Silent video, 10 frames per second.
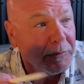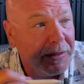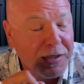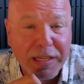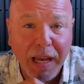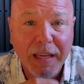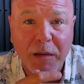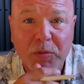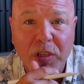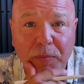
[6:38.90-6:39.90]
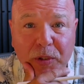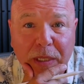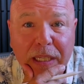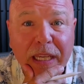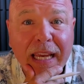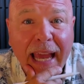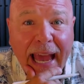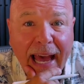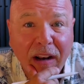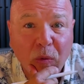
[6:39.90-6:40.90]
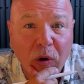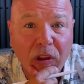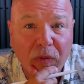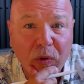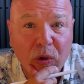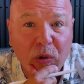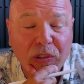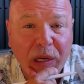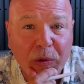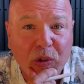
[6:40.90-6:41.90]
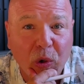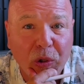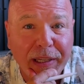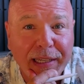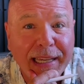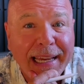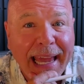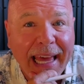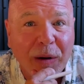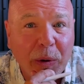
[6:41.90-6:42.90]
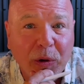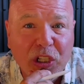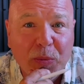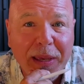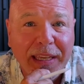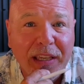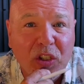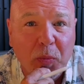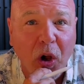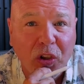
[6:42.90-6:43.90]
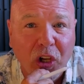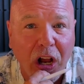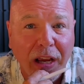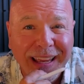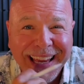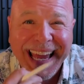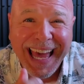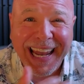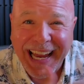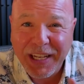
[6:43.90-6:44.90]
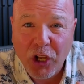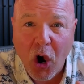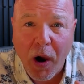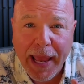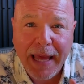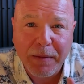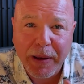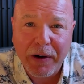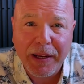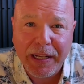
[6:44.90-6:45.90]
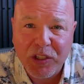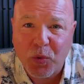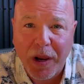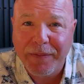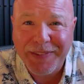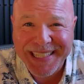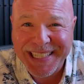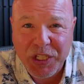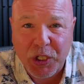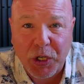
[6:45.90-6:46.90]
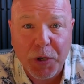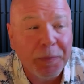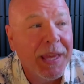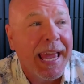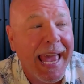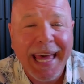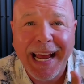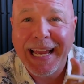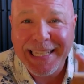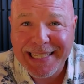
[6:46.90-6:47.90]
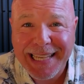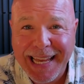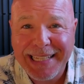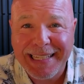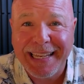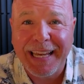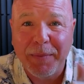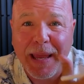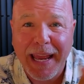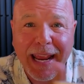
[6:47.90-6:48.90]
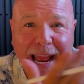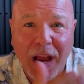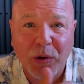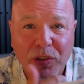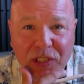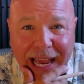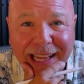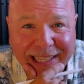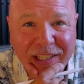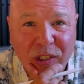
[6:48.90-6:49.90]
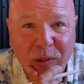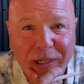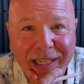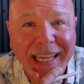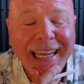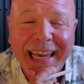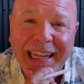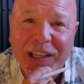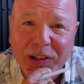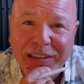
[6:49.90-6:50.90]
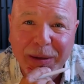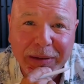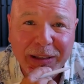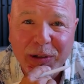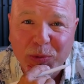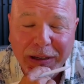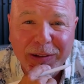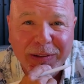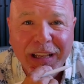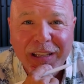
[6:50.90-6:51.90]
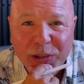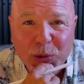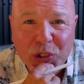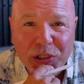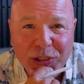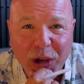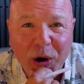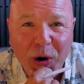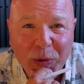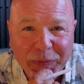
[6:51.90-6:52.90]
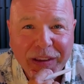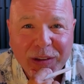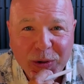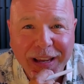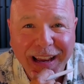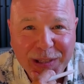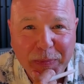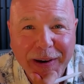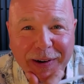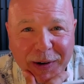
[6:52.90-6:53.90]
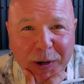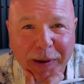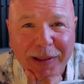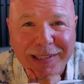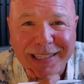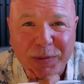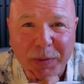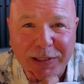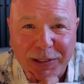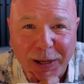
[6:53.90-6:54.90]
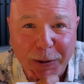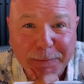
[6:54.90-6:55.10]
This guy comes up to me at one of the funerals I was holding, and we were just making small talk, and I know I had buried his wife's sister, and I said to him, hey, how's Sally doing? And he looked at me, he goes, well, you should know, you guys buried her about 6 months ago.